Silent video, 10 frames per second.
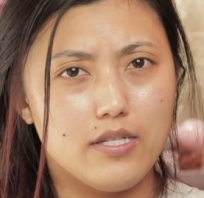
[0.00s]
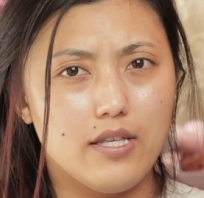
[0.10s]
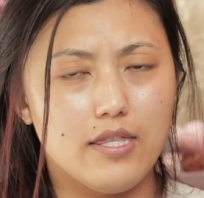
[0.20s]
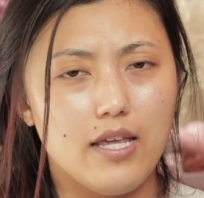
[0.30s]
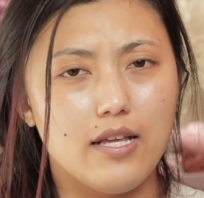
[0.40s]

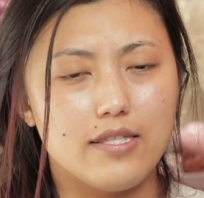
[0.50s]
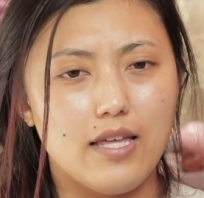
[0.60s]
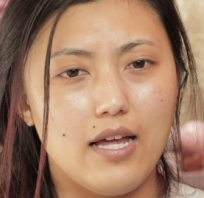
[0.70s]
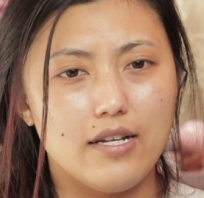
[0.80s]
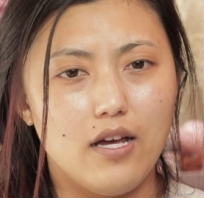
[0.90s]
they think
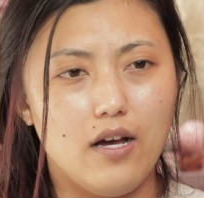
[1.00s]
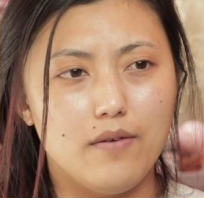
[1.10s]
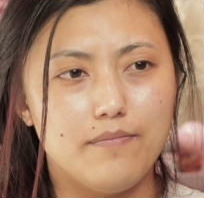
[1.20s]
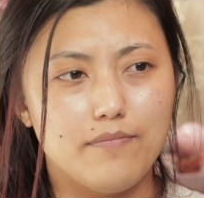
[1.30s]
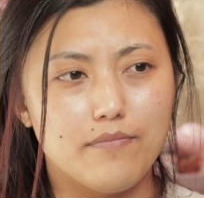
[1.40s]

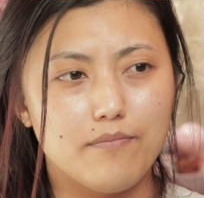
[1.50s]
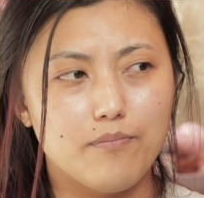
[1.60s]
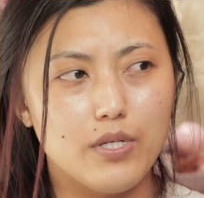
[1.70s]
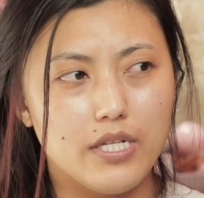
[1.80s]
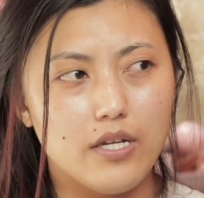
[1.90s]
that
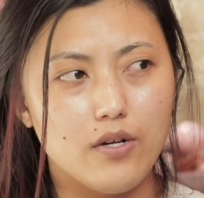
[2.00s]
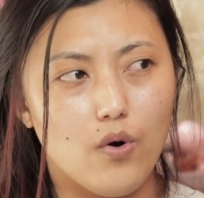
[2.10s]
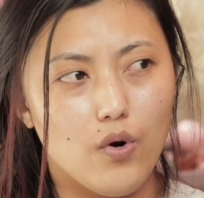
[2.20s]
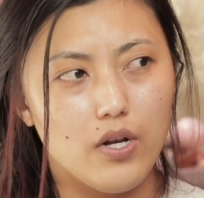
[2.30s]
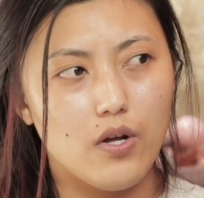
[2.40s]
putting
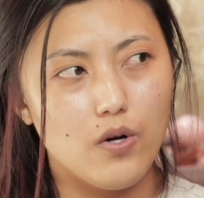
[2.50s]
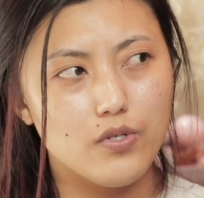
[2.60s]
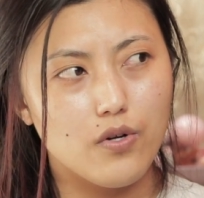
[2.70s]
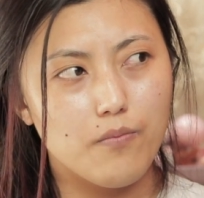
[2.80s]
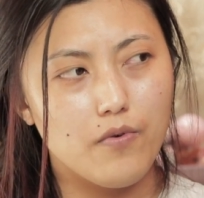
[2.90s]
oil
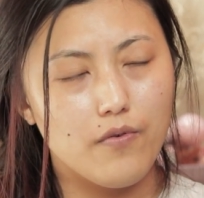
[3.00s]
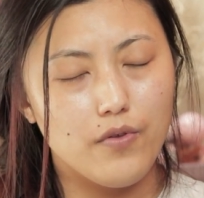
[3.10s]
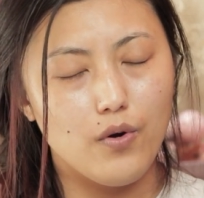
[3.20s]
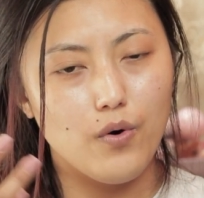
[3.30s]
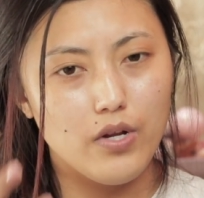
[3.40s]
on top of
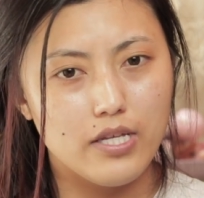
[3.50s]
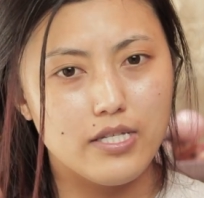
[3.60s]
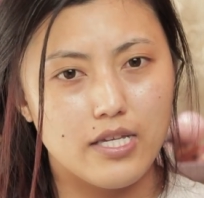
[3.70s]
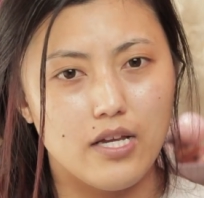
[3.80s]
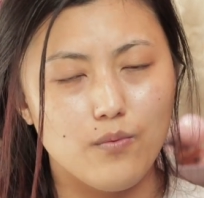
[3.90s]
your oily
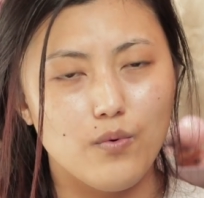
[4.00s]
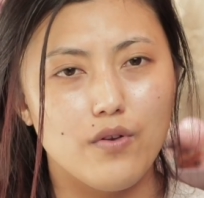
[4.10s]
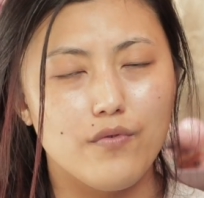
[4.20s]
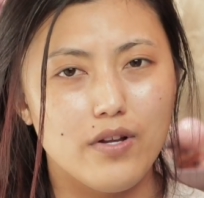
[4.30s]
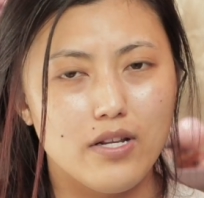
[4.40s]
skin
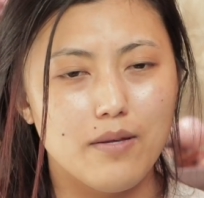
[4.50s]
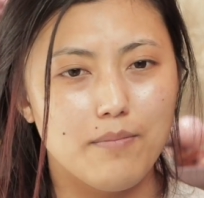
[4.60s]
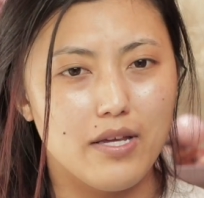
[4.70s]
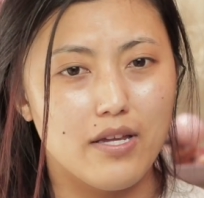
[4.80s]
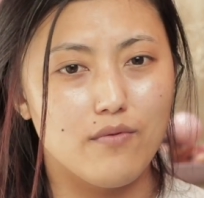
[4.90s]
will really
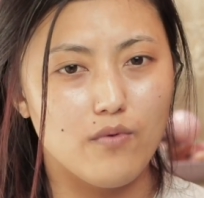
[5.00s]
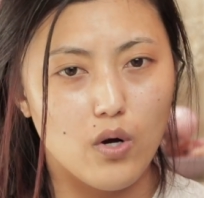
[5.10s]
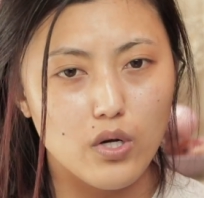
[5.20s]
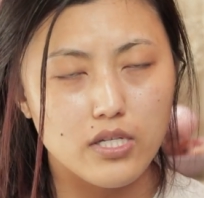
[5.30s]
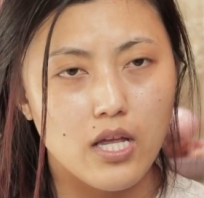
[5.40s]
make it
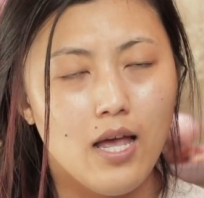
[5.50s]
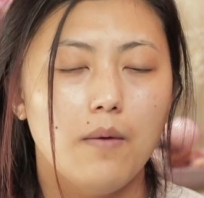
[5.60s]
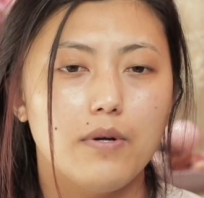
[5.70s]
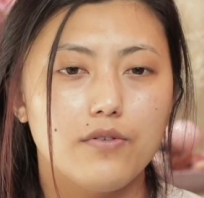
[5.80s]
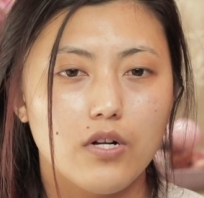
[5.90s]
worse.
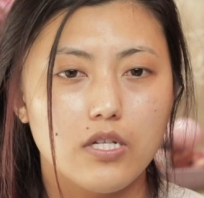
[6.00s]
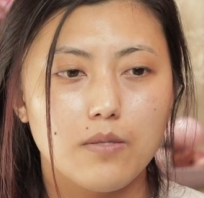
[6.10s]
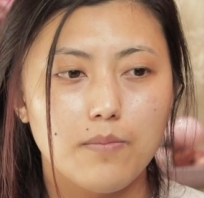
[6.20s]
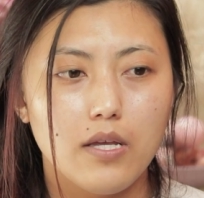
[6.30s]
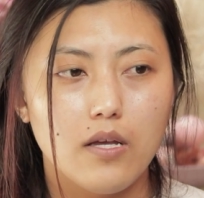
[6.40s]
But
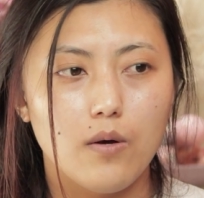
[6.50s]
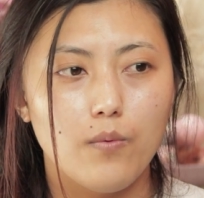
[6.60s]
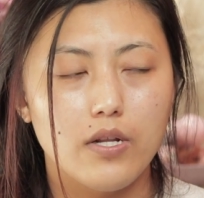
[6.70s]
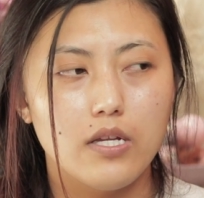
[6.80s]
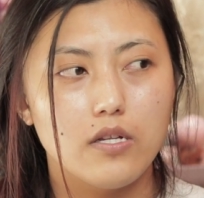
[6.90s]
trust me,
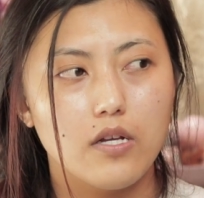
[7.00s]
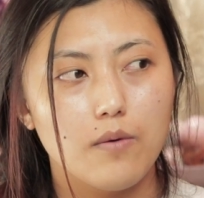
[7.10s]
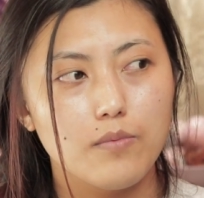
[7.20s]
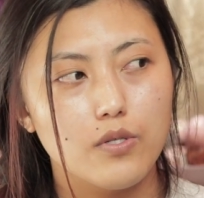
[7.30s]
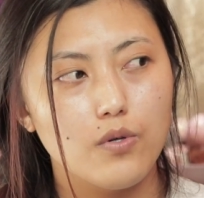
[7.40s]
when it
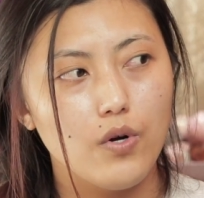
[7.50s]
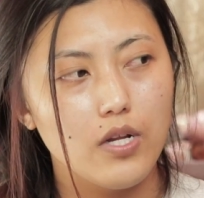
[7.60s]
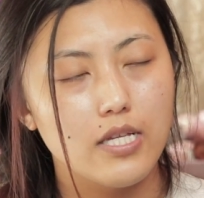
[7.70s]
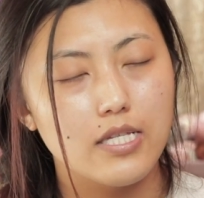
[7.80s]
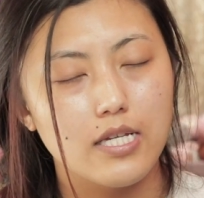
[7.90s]
comes to
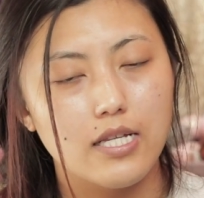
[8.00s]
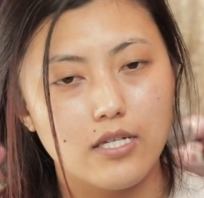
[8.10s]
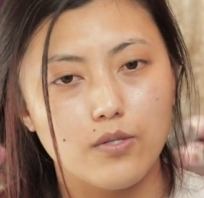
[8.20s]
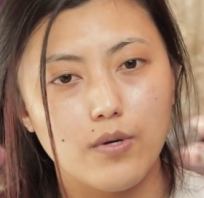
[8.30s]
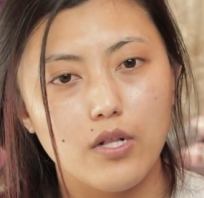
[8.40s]
oily skin
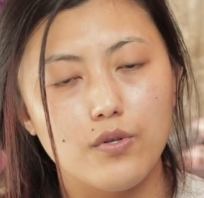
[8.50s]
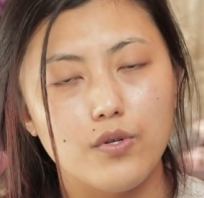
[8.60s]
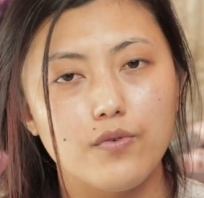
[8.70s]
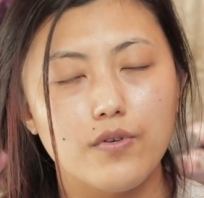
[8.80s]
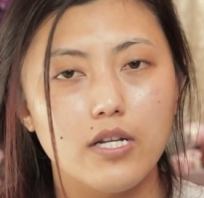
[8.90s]
as well,
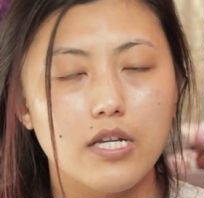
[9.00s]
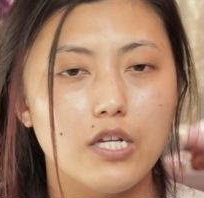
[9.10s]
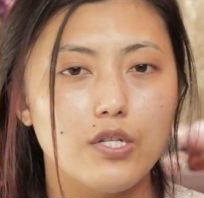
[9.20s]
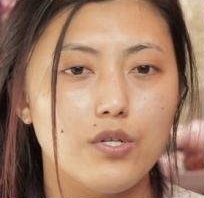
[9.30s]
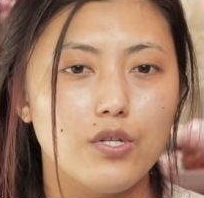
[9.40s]
you really
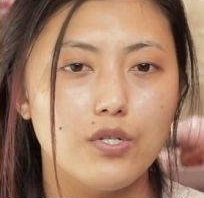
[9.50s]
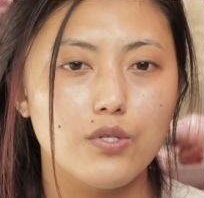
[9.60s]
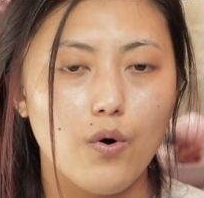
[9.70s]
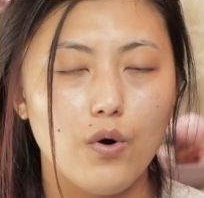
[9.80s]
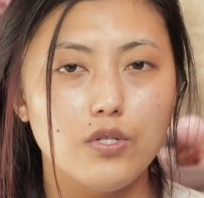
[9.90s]
need to
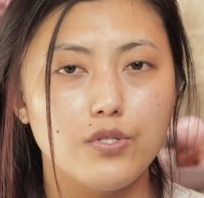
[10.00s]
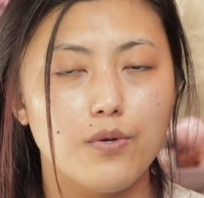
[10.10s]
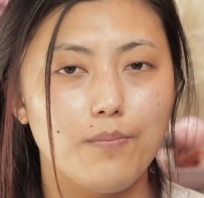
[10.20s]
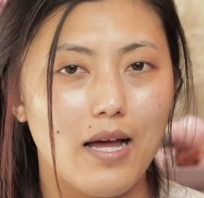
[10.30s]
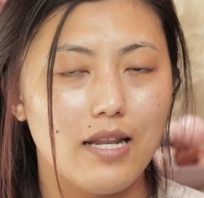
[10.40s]
use oil
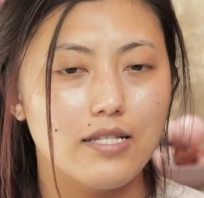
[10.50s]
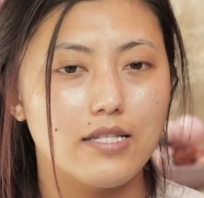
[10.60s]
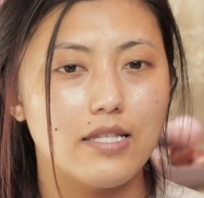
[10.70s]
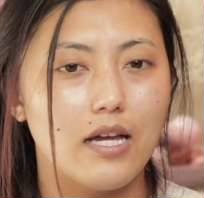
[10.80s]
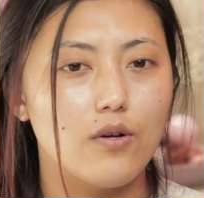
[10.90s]
to
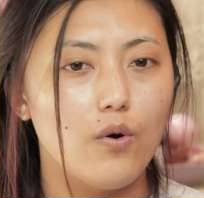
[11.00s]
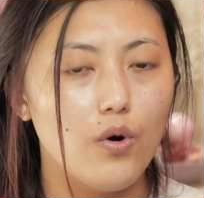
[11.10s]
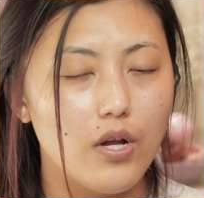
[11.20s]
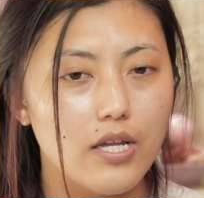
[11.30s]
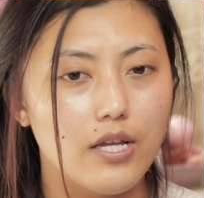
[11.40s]
balance that
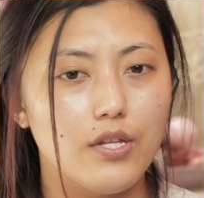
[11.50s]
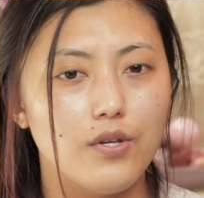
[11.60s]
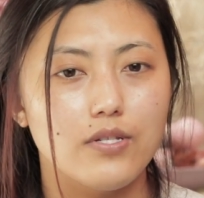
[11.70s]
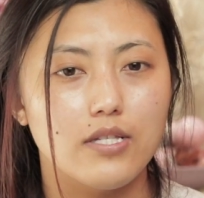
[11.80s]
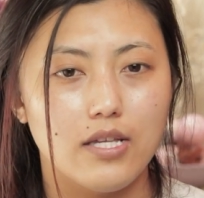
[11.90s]
oil in
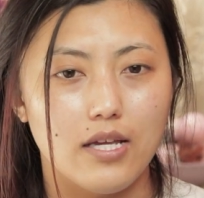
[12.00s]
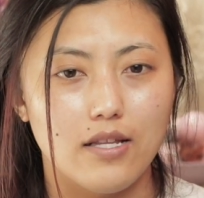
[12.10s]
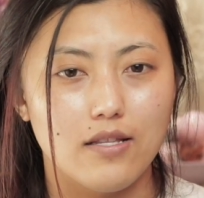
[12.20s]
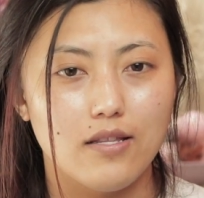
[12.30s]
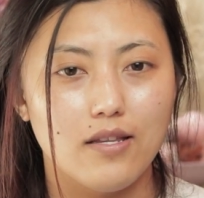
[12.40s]
your
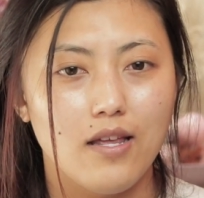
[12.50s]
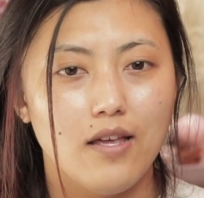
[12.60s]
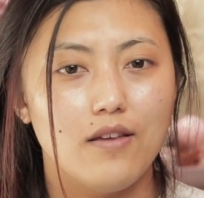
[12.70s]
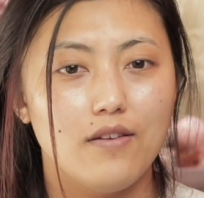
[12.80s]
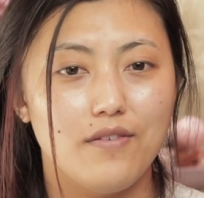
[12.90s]
skin,
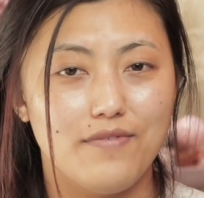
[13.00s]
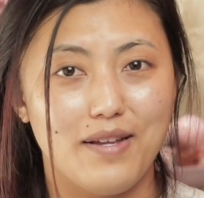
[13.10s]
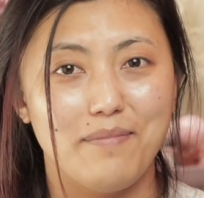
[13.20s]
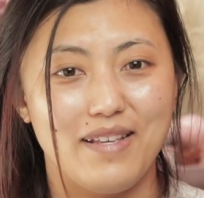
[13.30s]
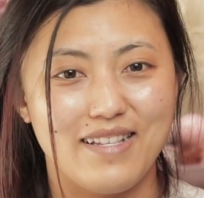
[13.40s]
if
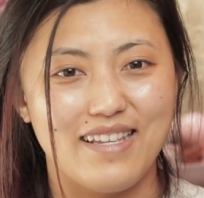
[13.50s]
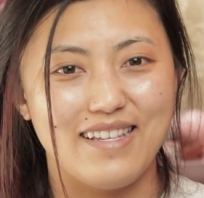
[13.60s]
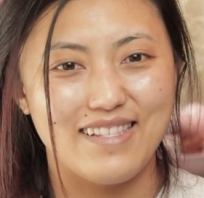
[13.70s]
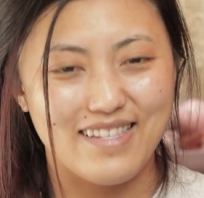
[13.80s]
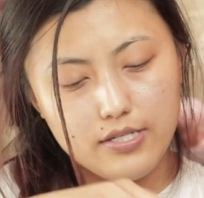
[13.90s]
that makes
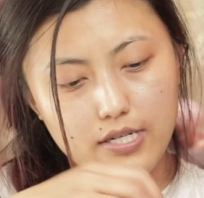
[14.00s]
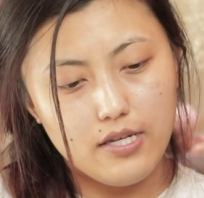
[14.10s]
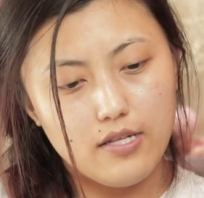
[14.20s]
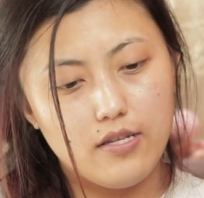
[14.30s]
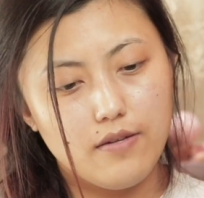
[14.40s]
sense.
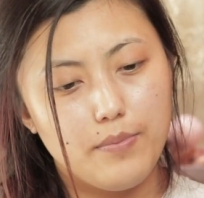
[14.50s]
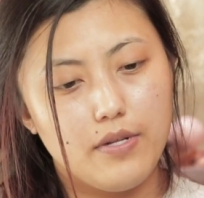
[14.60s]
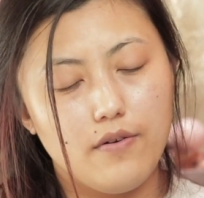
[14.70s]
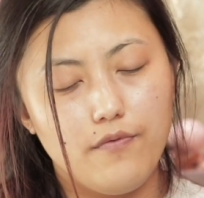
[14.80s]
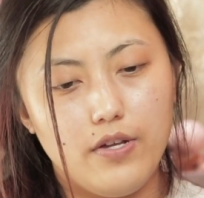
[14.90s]
Take a little
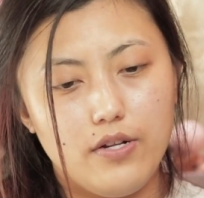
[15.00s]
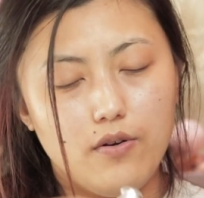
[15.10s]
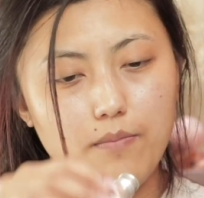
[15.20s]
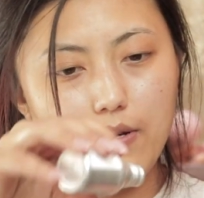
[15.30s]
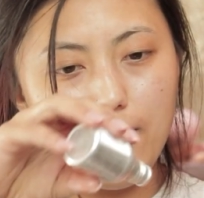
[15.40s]
bit of it
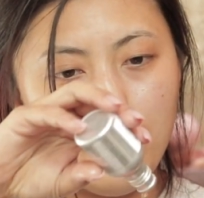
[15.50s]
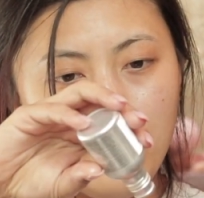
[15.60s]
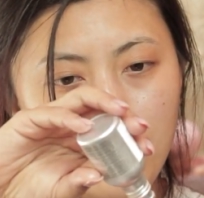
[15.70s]
on my